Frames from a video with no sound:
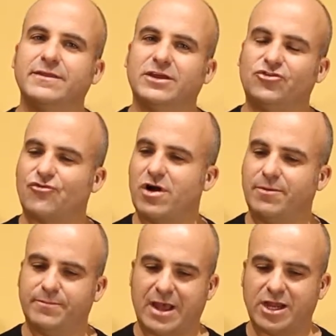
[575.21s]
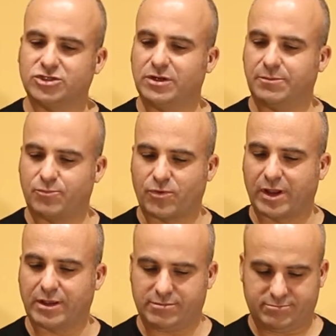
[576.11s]
the drum actually
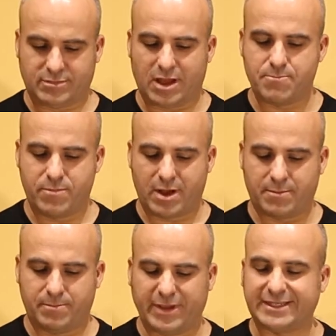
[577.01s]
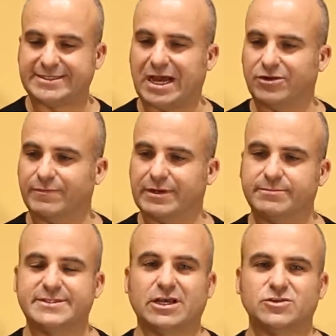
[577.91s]
bring a big sound of it.
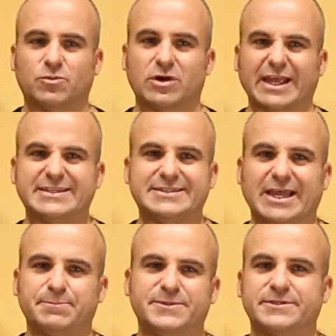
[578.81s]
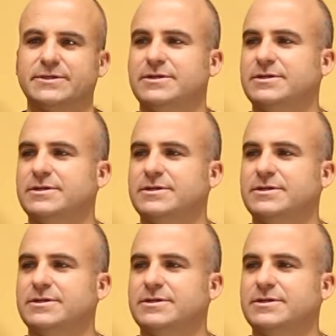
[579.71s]
It sounds more like steps.